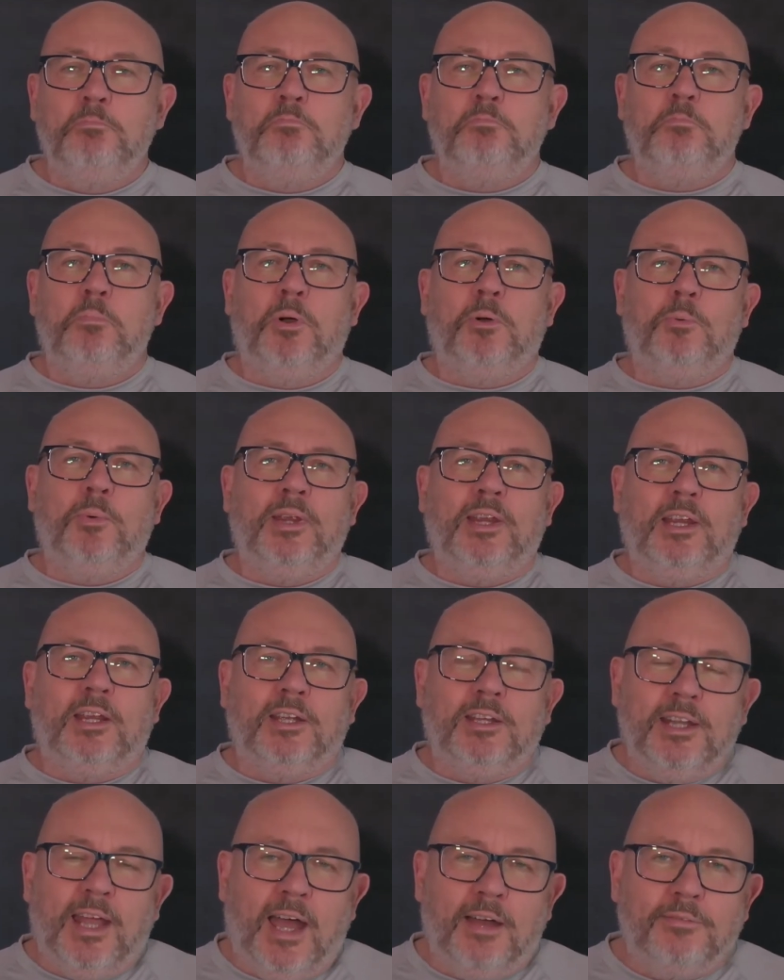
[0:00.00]
But we
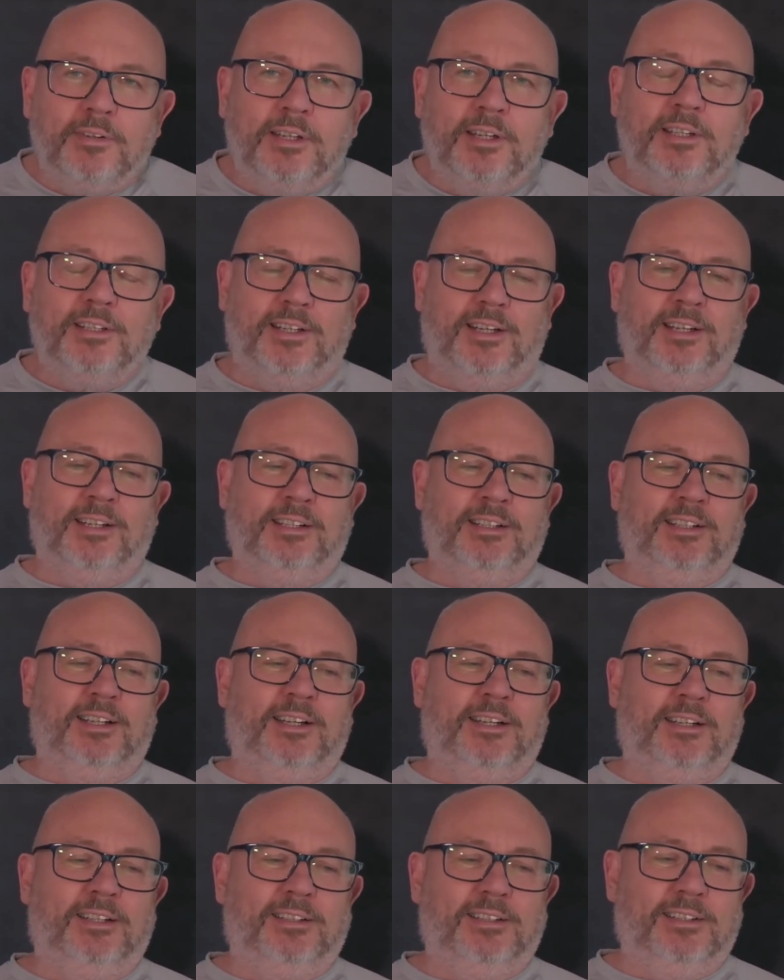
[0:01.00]
can have
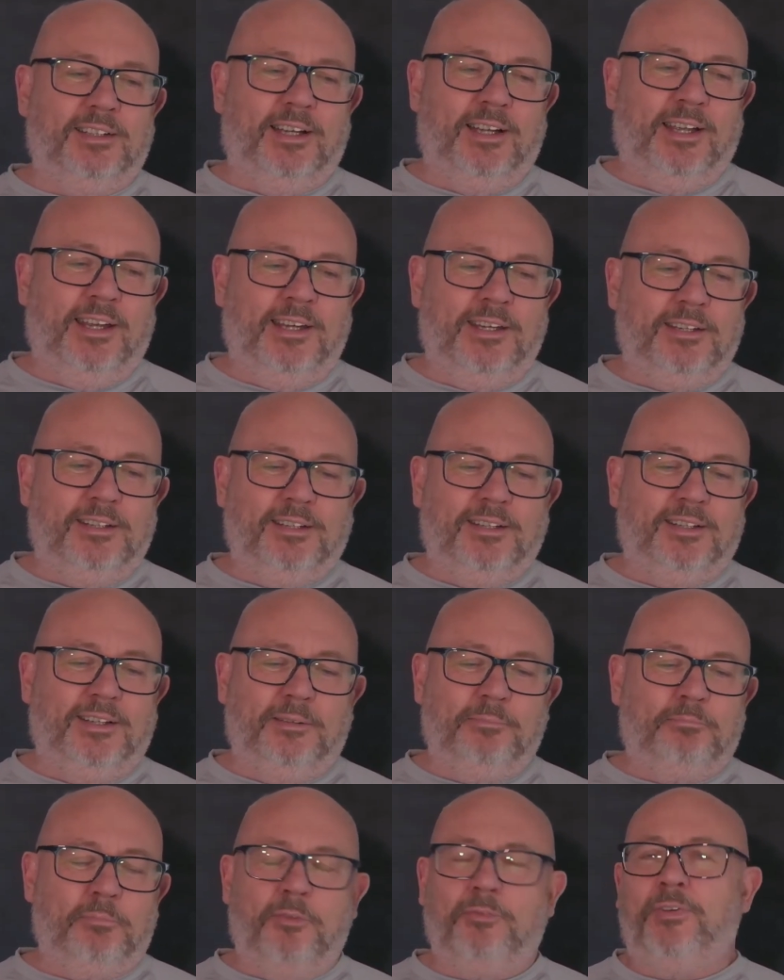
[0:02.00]
a
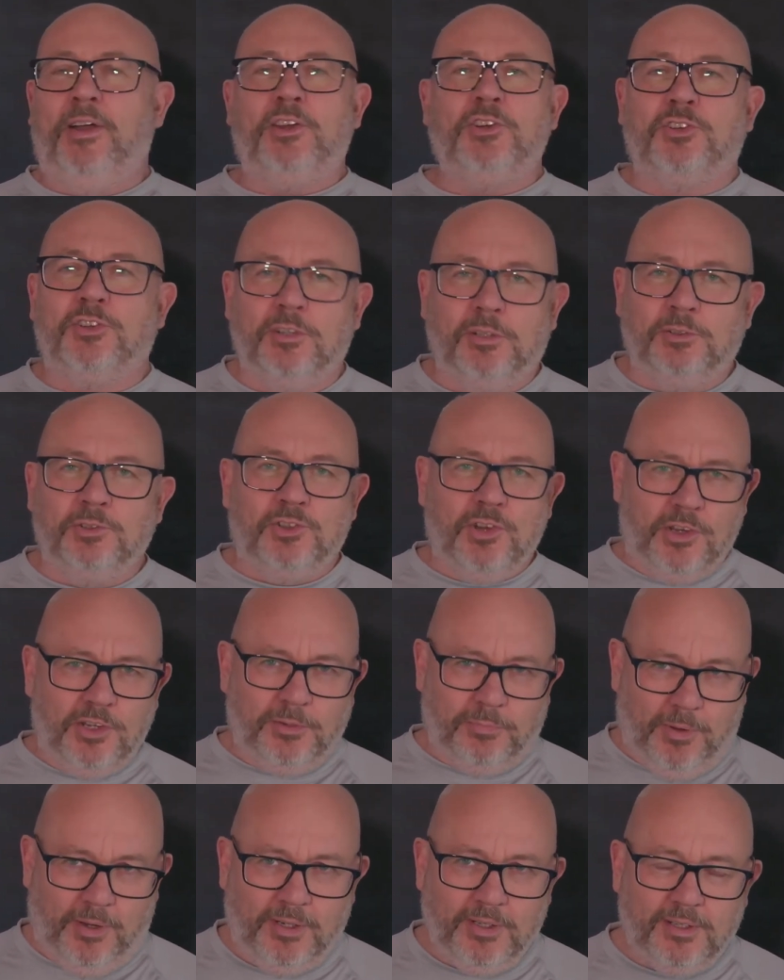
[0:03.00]
professional
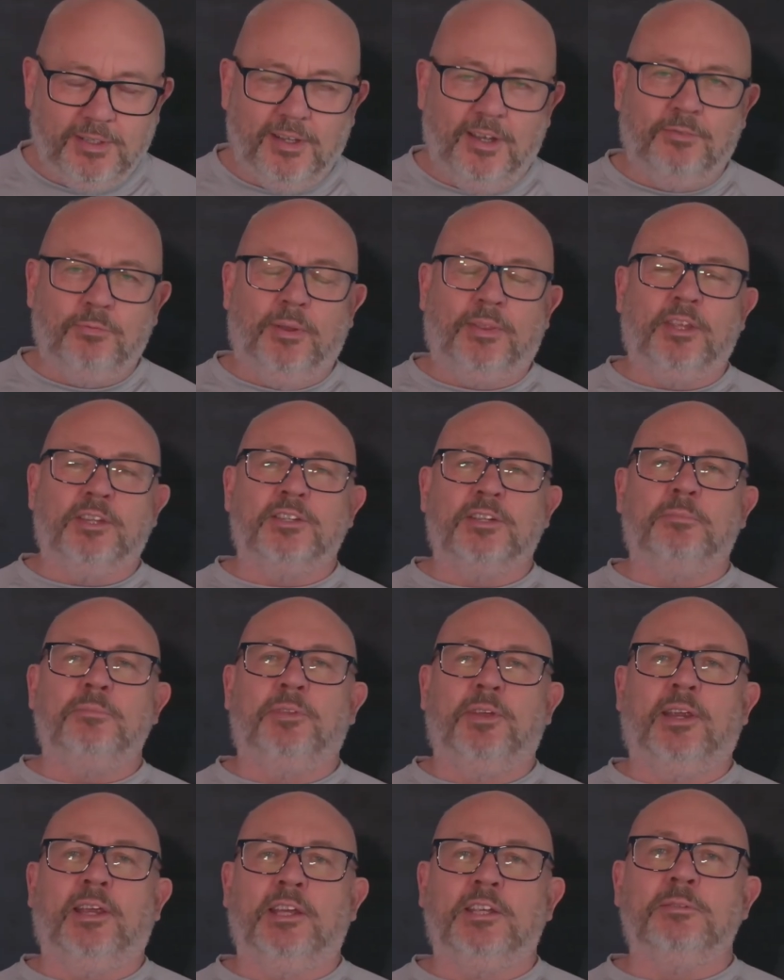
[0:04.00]
judgment of whether
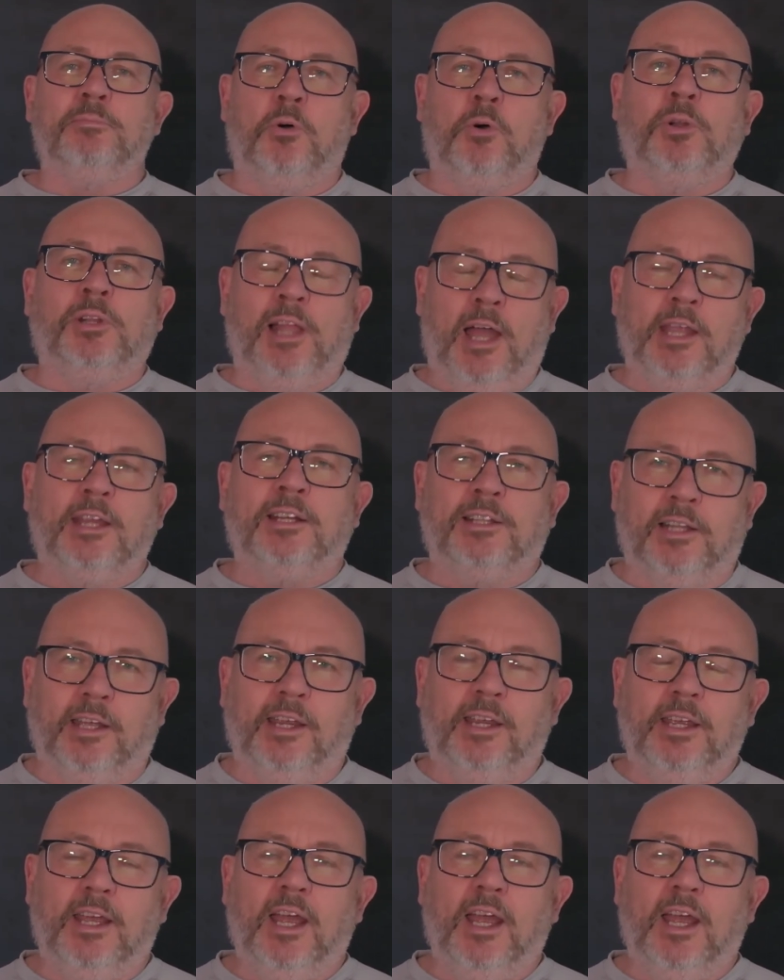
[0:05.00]
something is more likely,